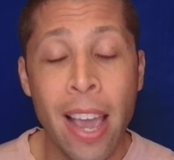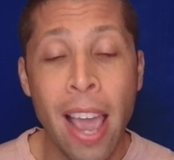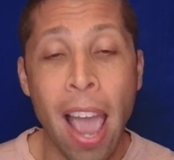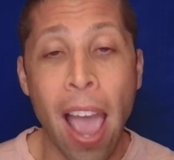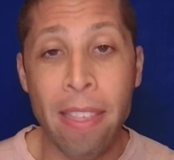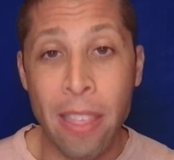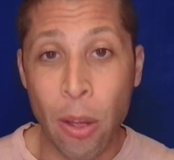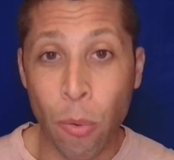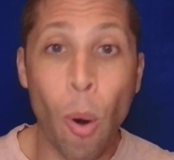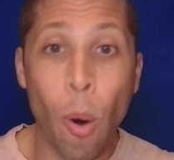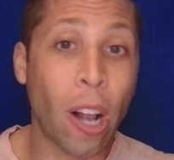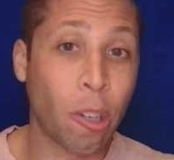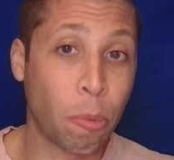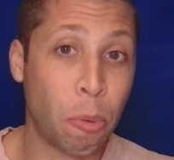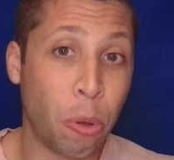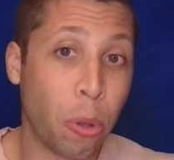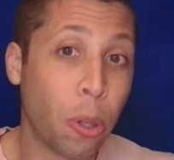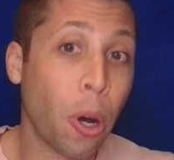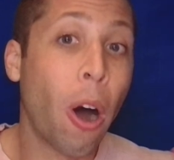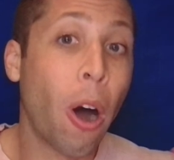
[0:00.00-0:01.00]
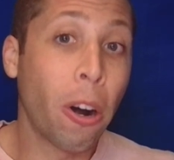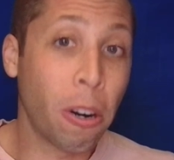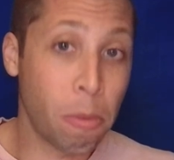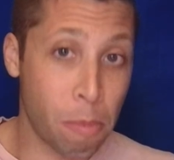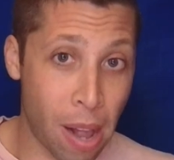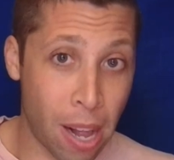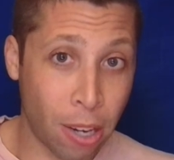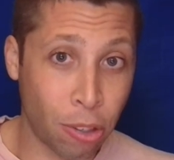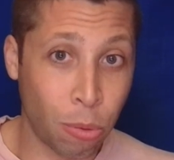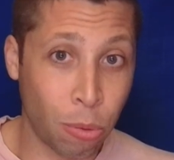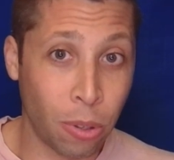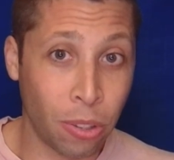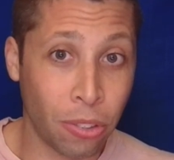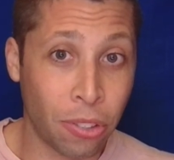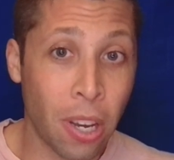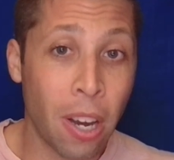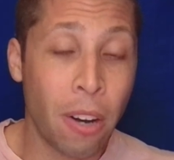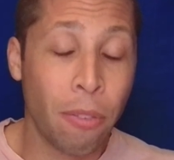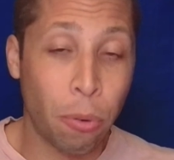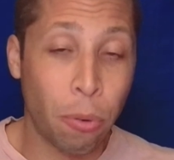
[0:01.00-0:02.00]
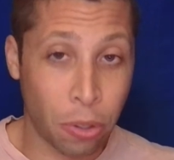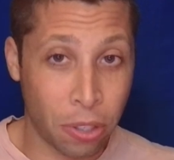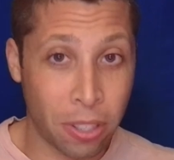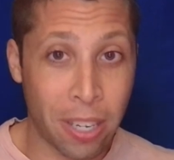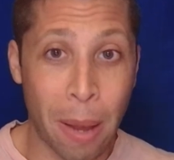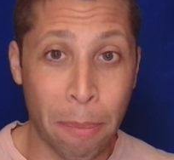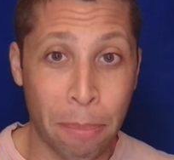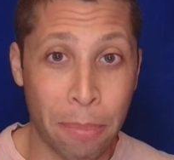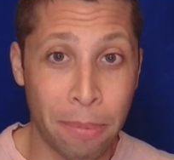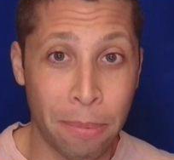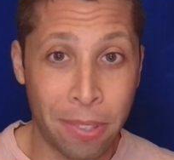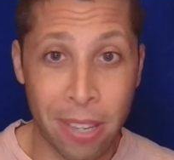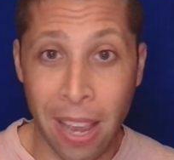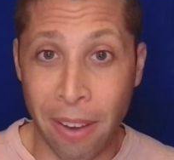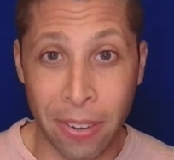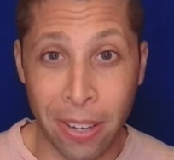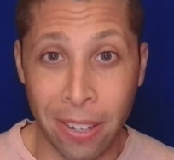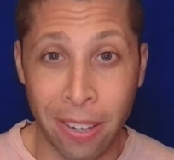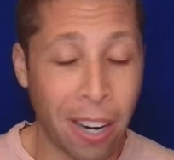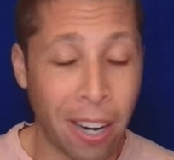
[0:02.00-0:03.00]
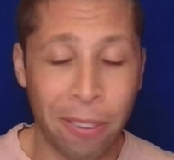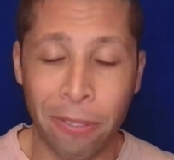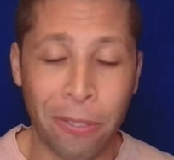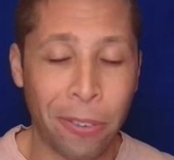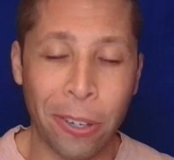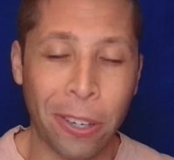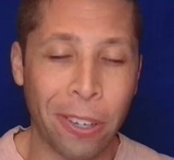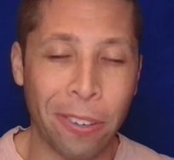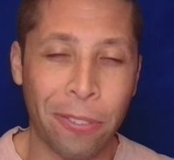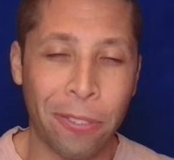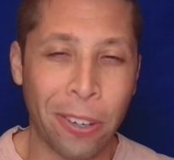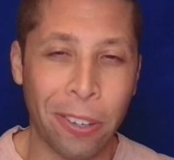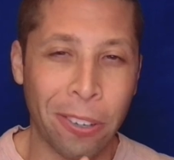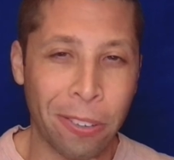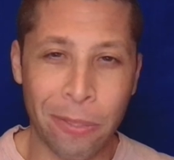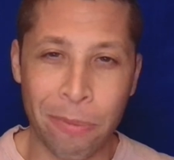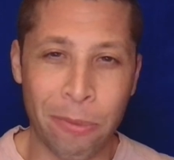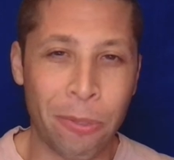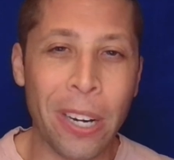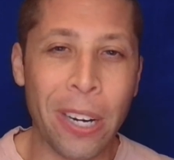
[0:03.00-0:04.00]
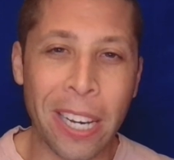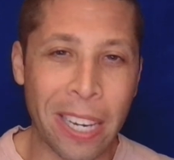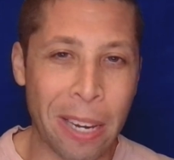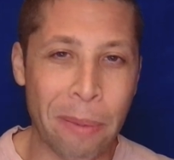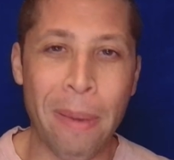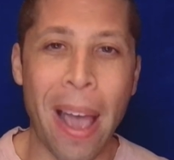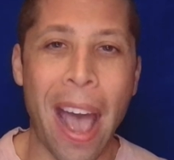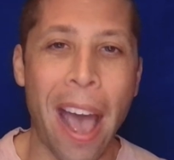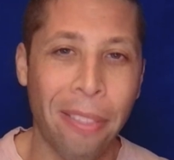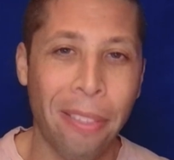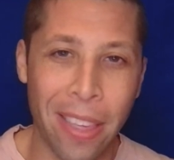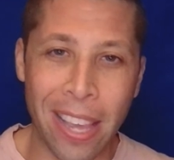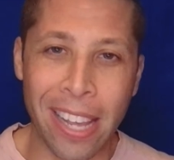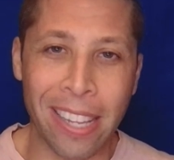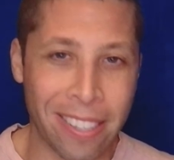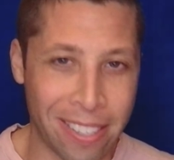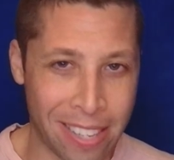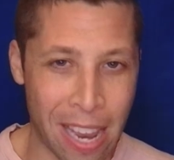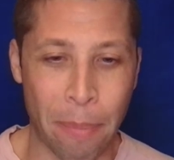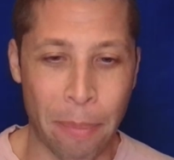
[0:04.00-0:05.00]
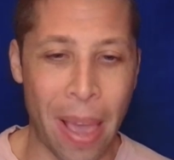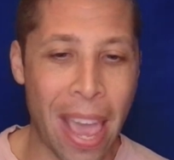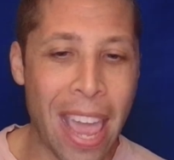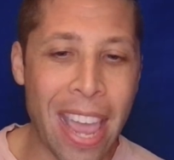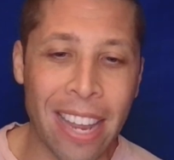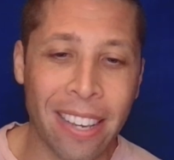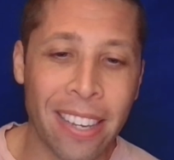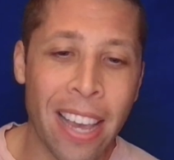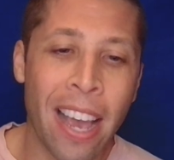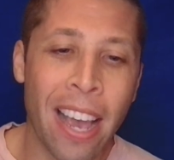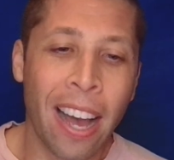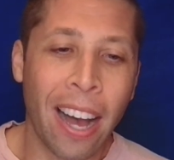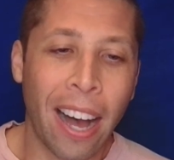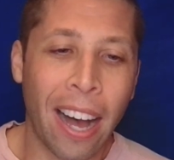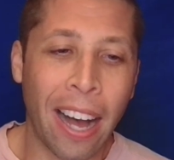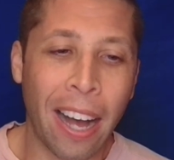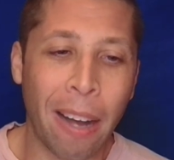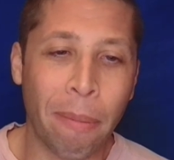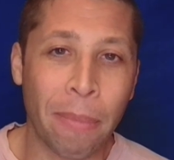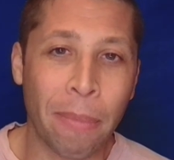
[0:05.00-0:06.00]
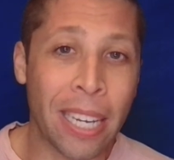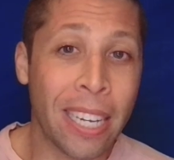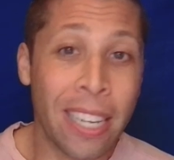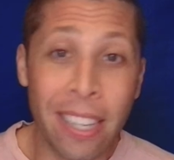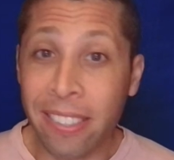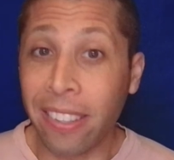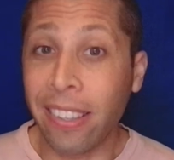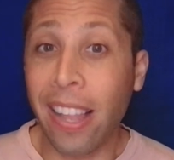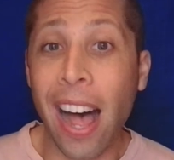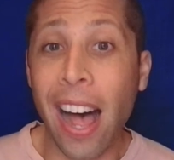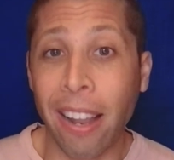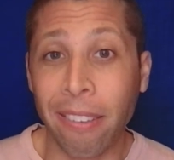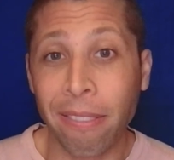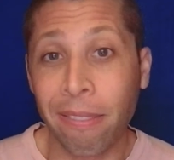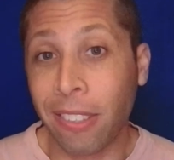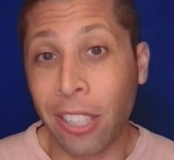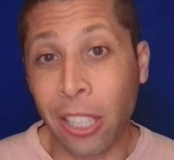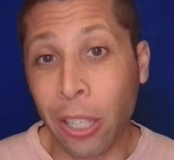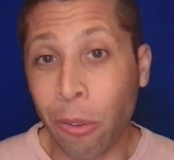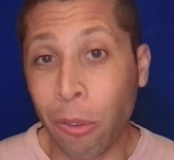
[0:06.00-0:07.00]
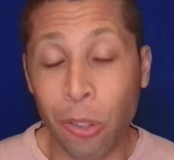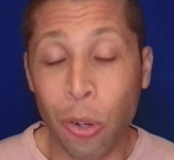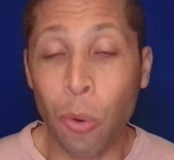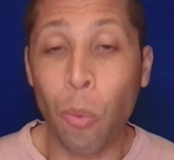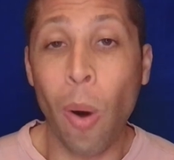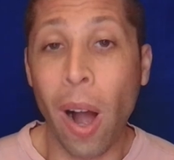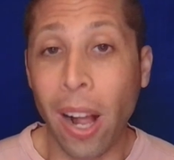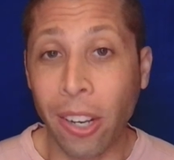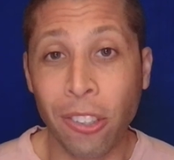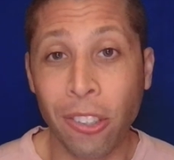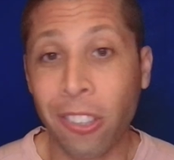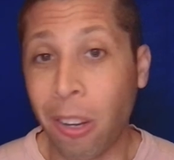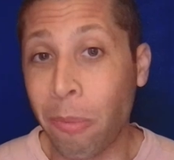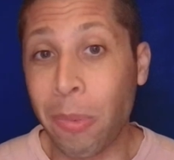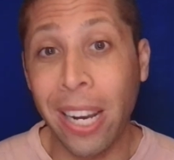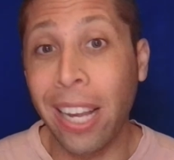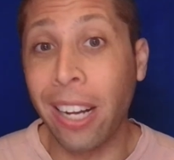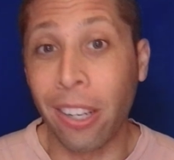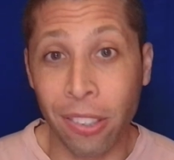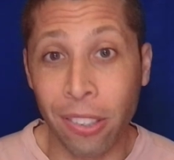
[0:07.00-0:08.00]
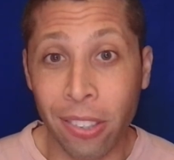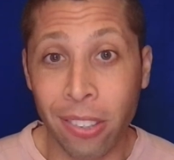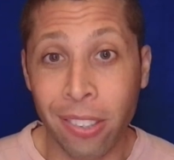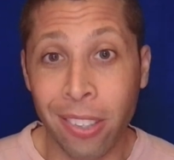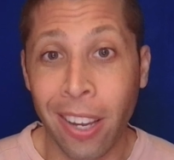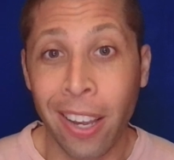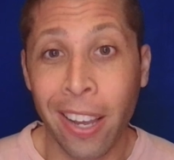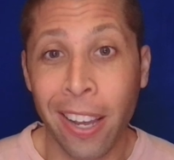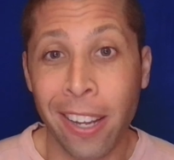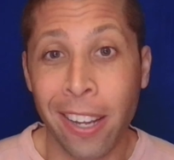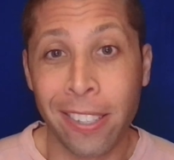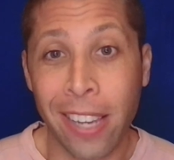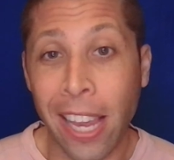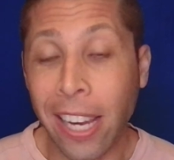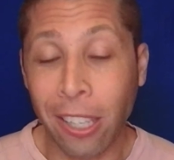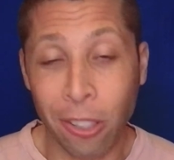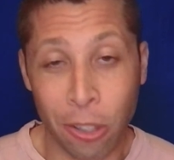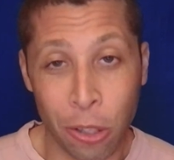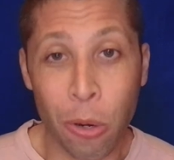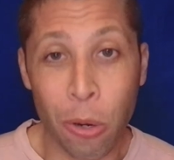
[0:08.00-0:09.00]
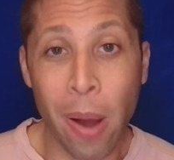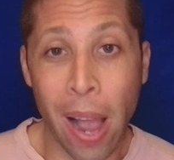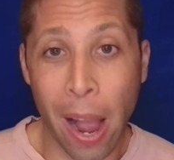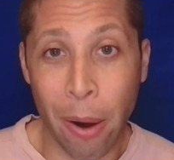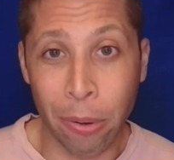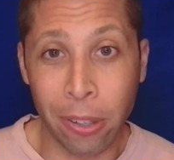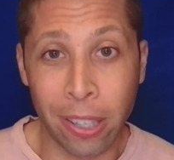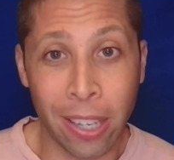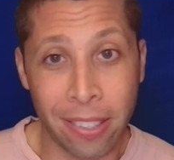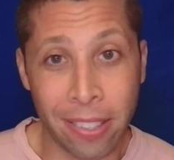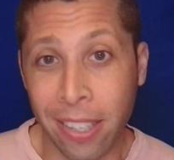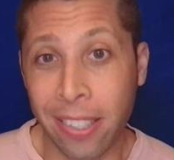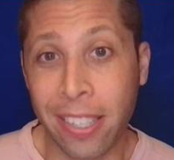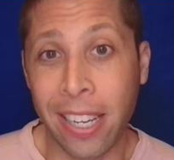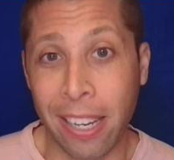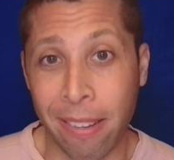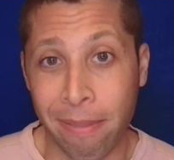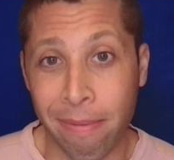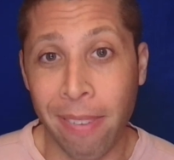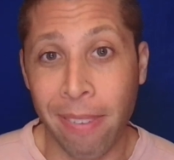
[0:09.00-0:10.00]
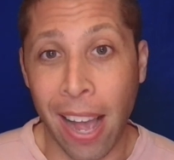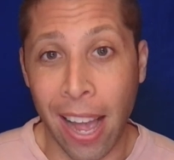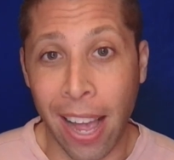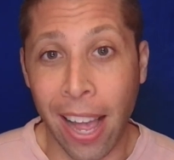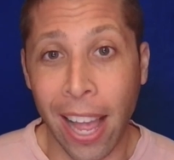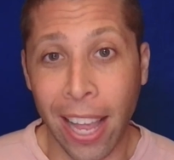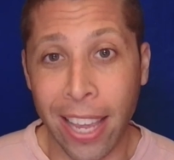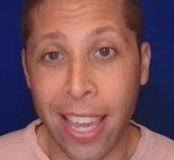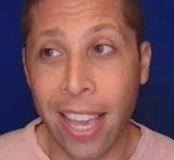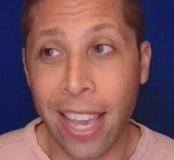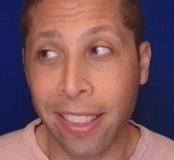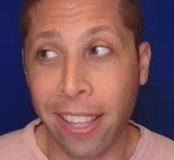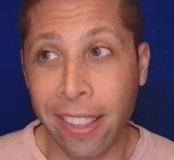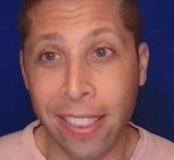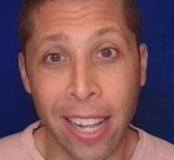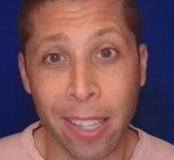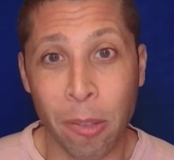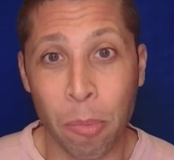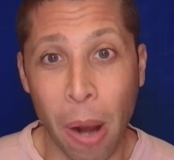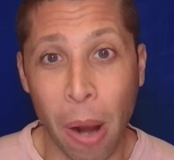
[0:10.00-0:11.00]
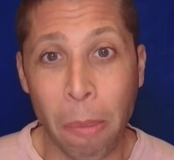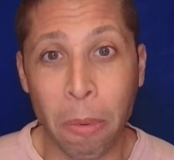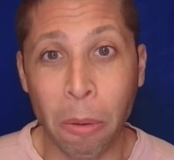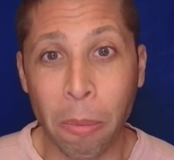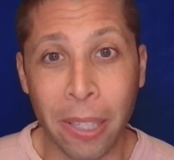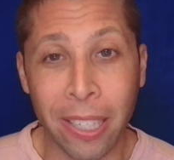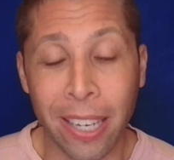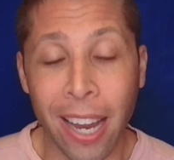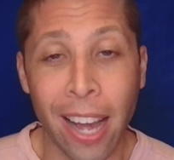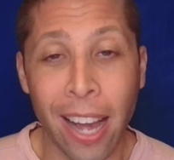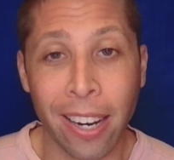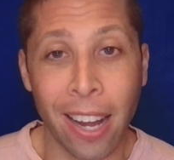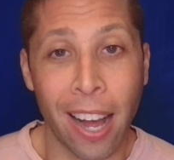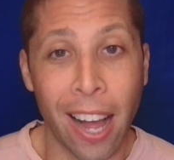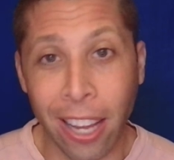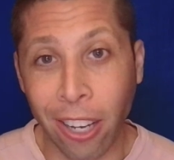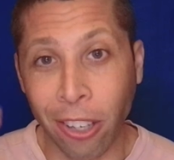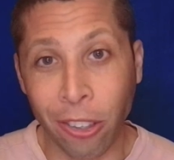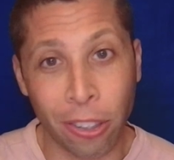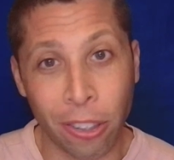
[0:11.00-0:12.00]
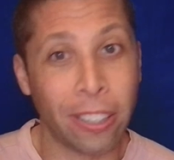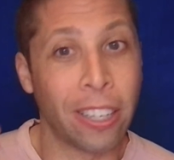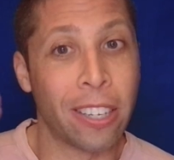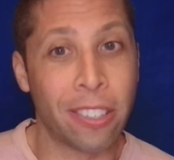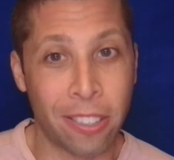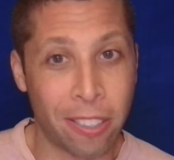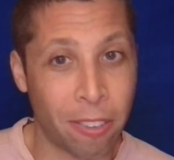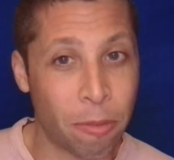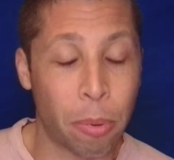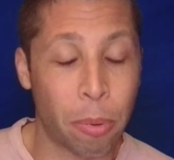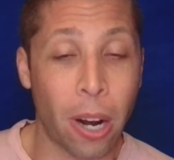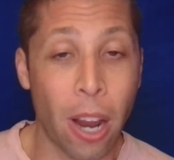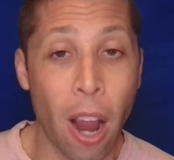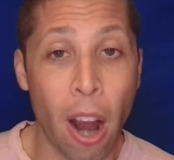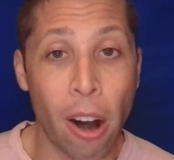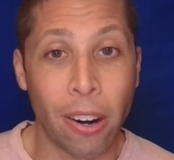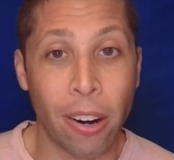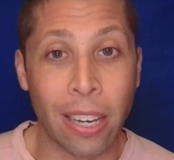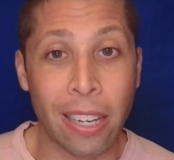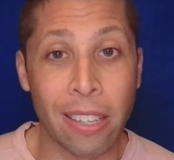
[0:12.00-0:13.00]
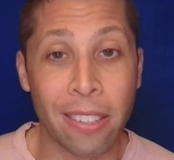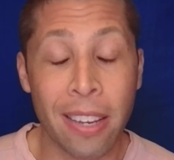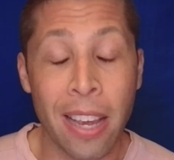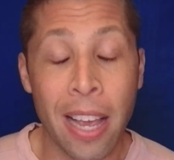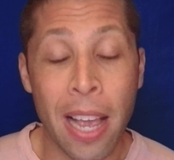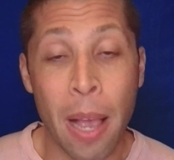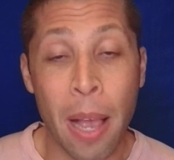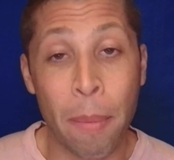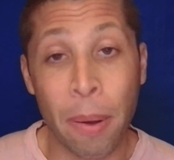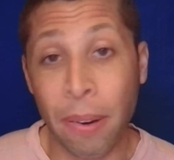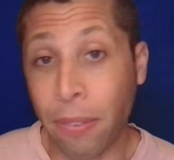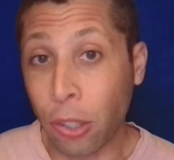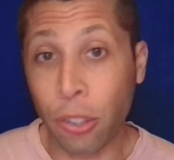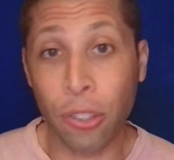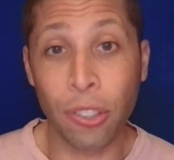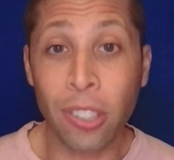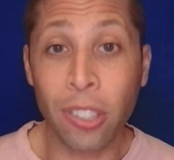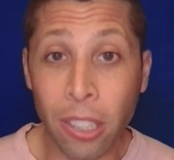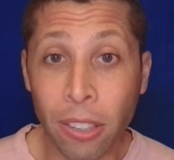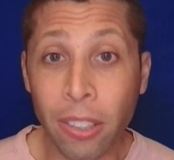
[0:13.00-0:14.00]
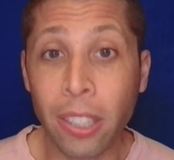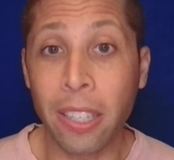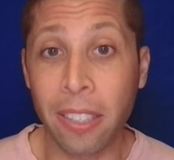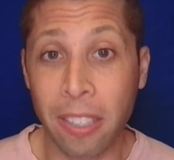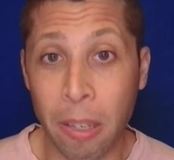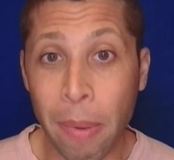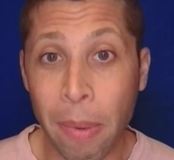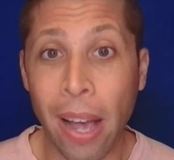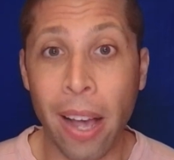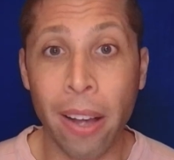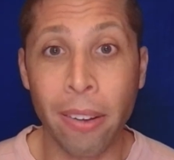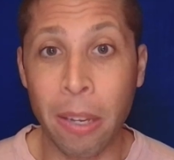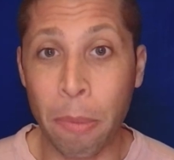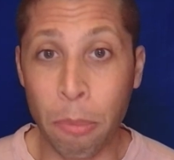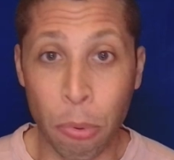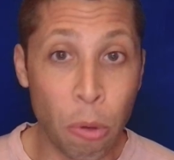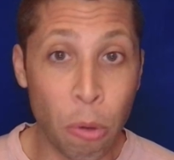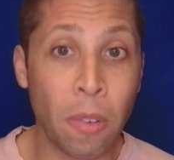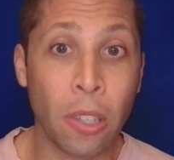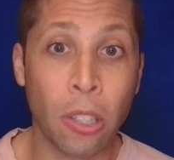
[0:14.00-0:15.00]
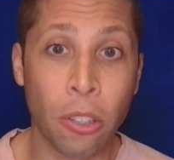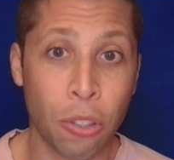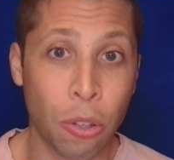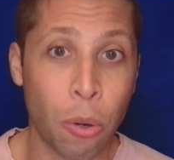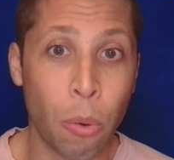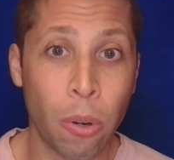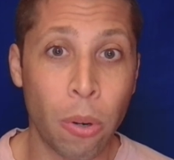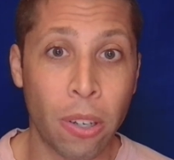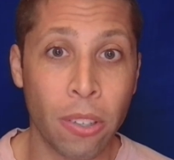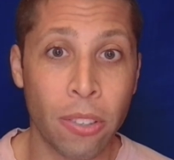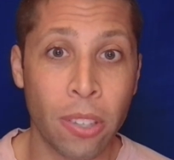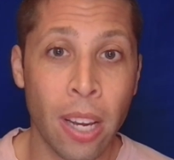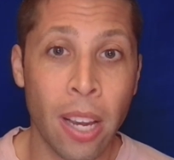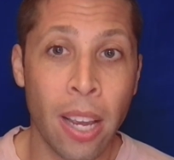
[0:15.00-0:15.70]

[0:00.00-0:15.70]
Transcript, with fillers: and then watch me do the hard modules for step seven, uh, for, for reading and math in step eight. Um, it is a lot, you know, to watch someone else take a two-hour S A T. I, I get that that's probably not high on your list of priorities. But if you're serious about improving your scores,